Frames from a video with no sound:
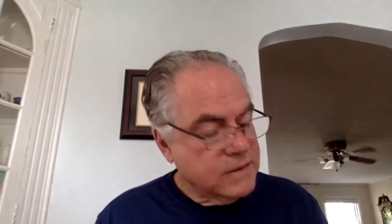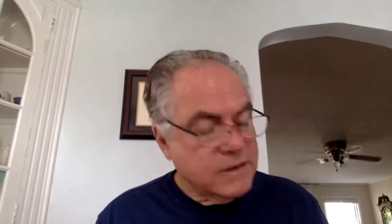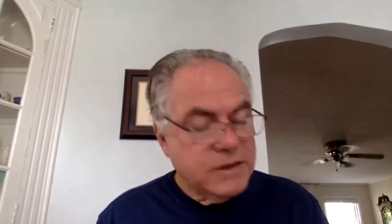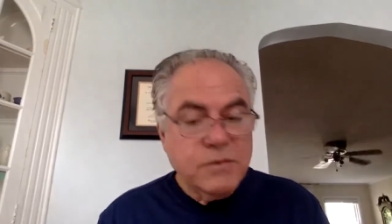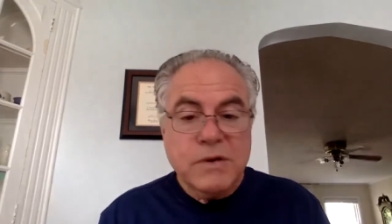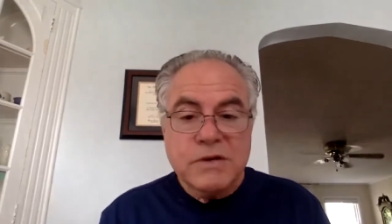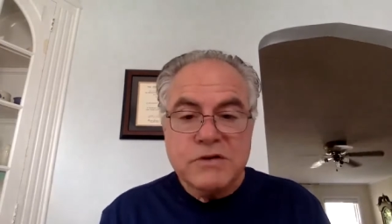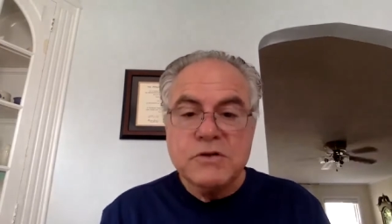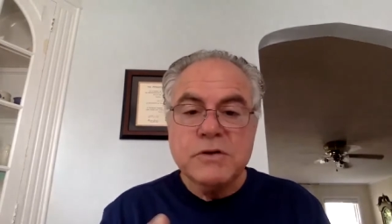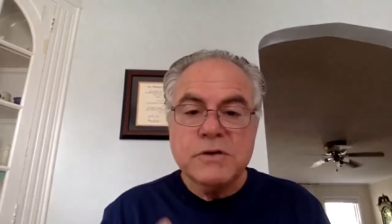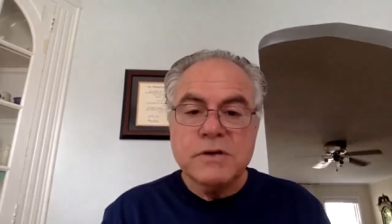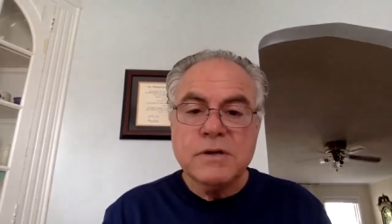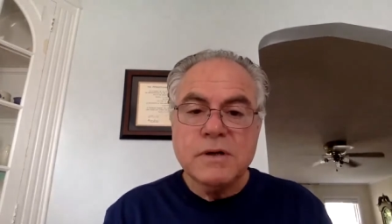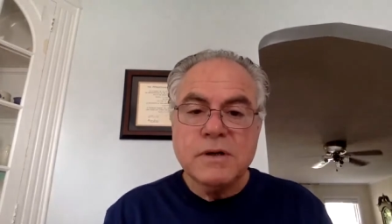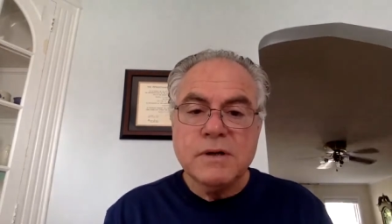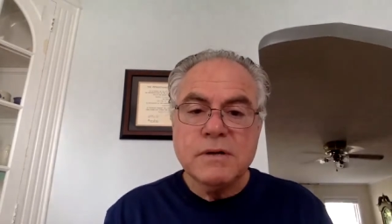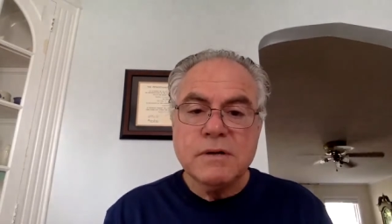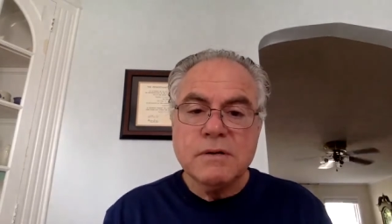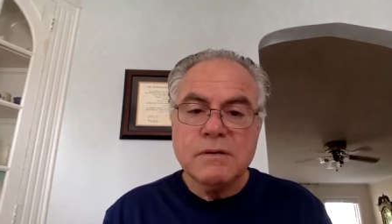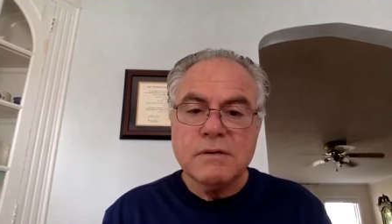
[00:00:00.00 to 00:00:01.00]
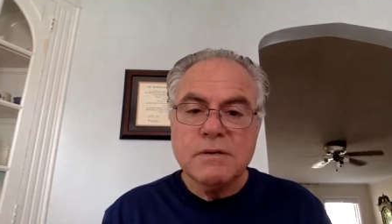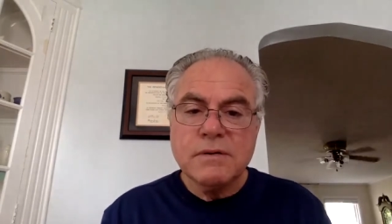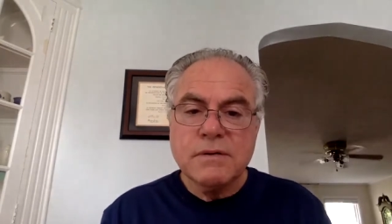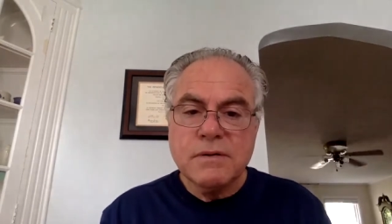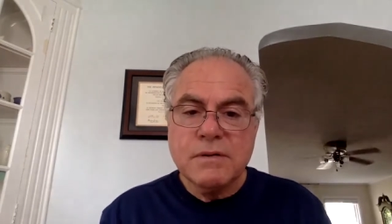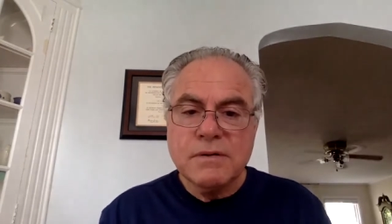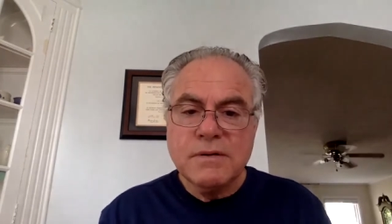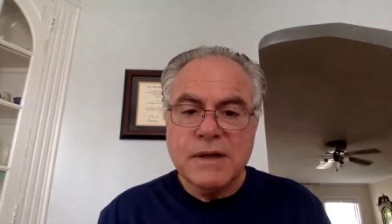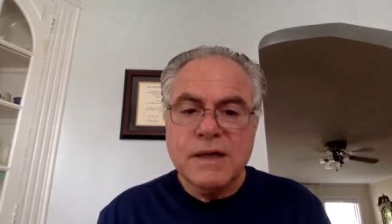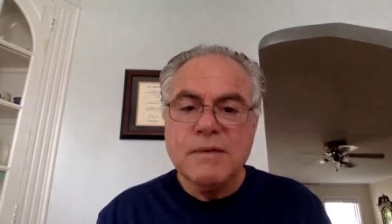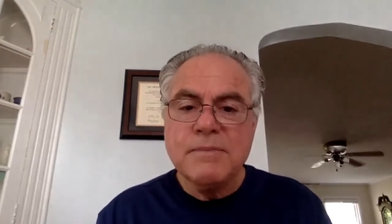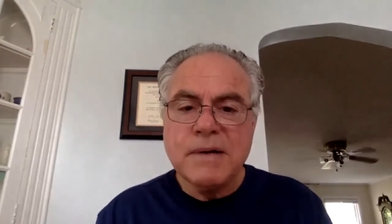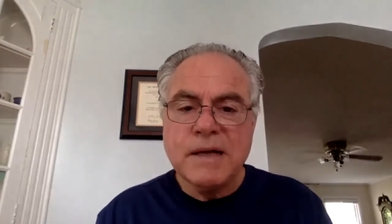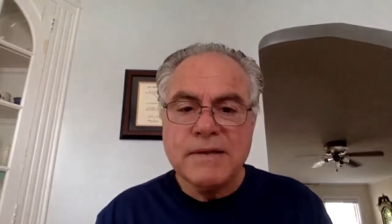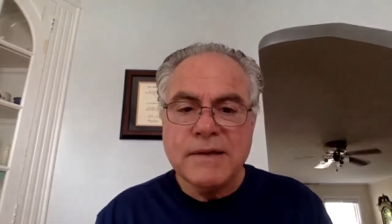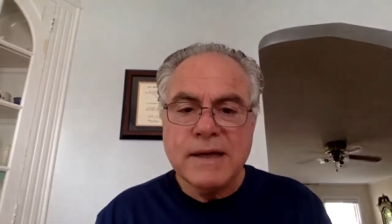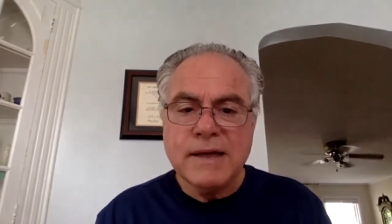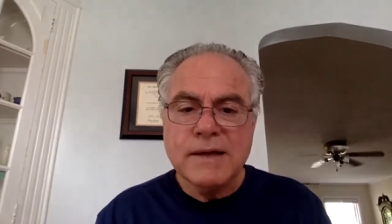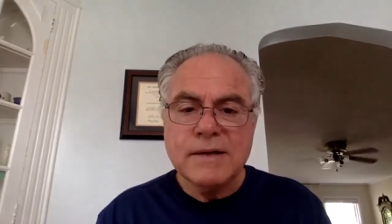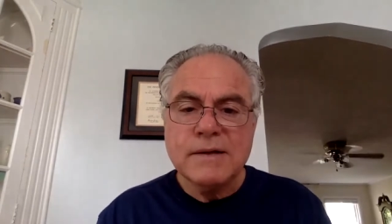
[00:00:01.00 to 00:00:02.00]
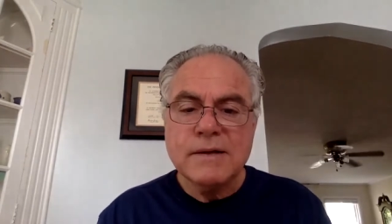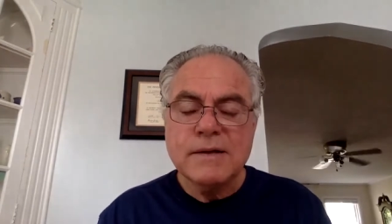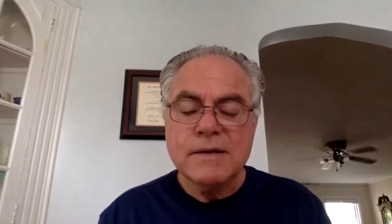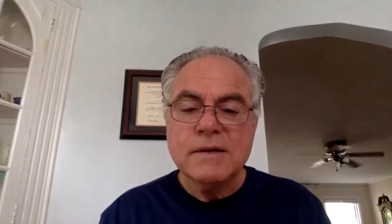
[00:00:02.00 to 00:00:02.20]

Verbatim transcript: He wants you to uh, think about that.